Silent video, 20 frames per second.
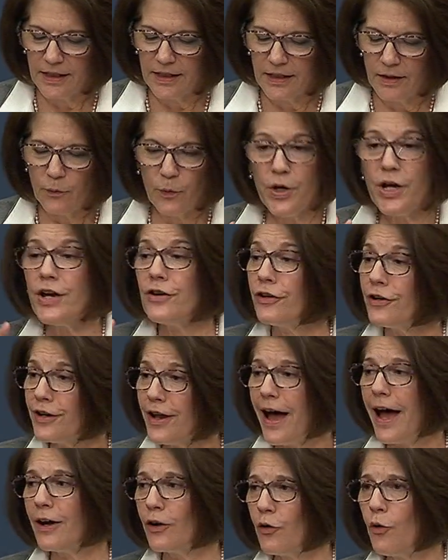We are
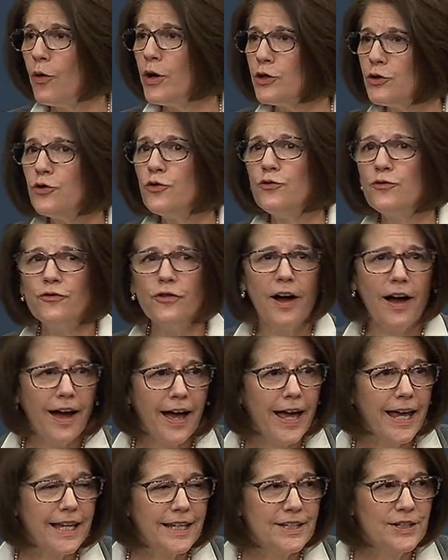not going to
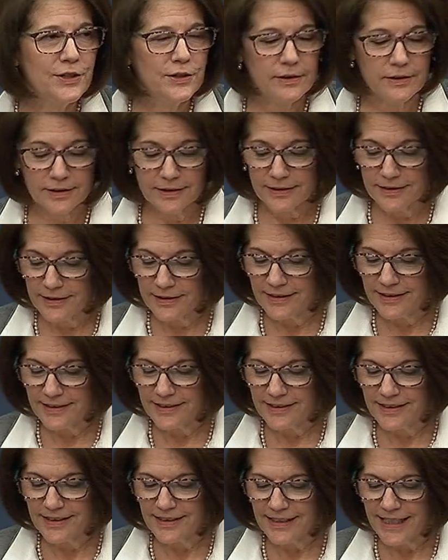find
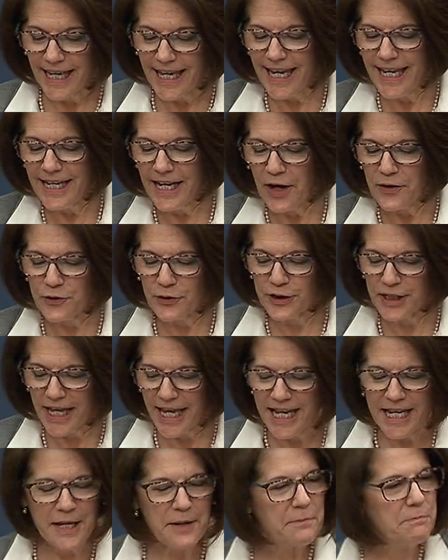
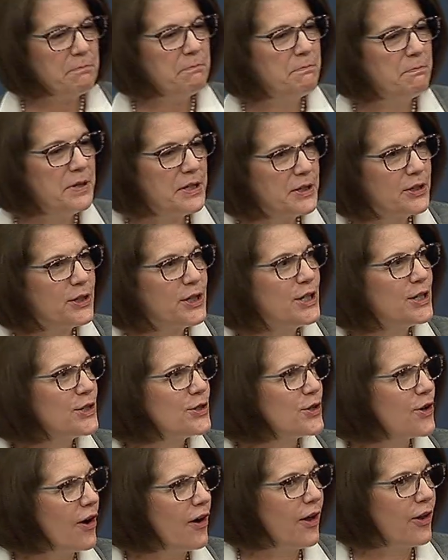$880 billion
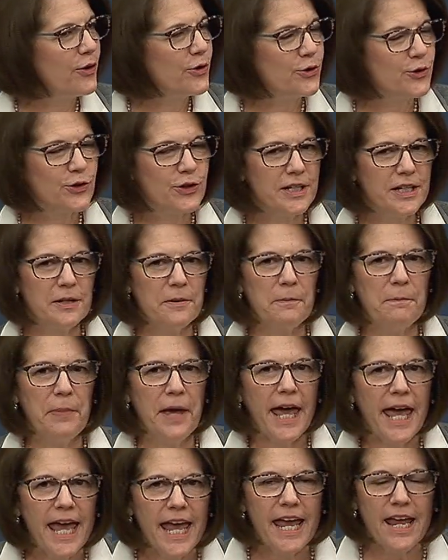in
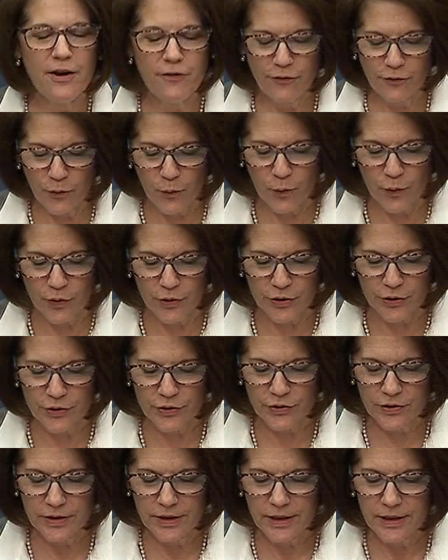
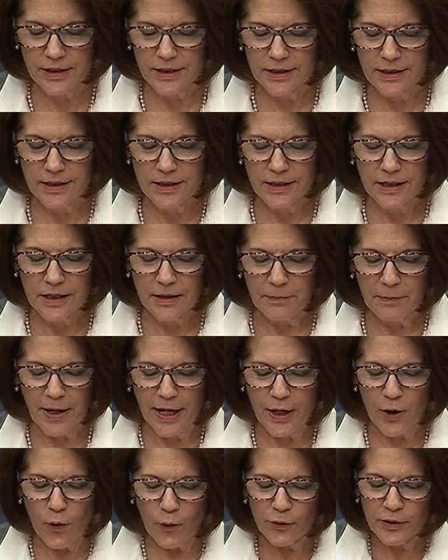pay-fors
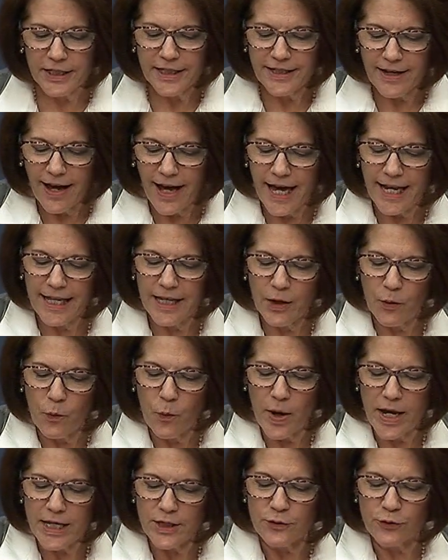by only cutting
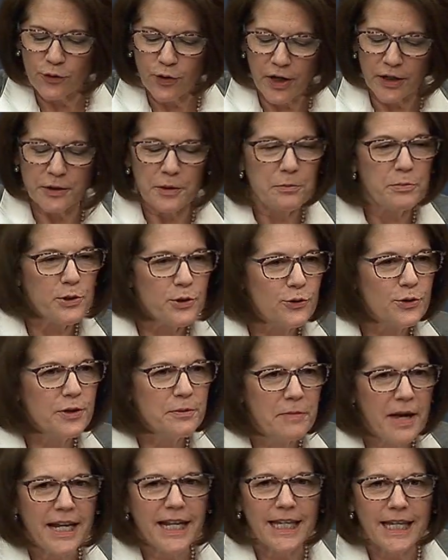waste, fraud, and abuse
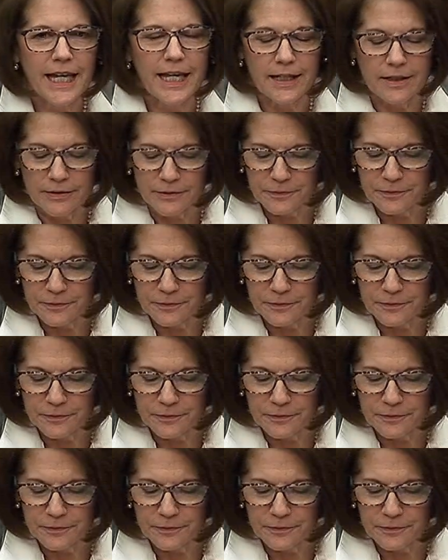in Medicaid.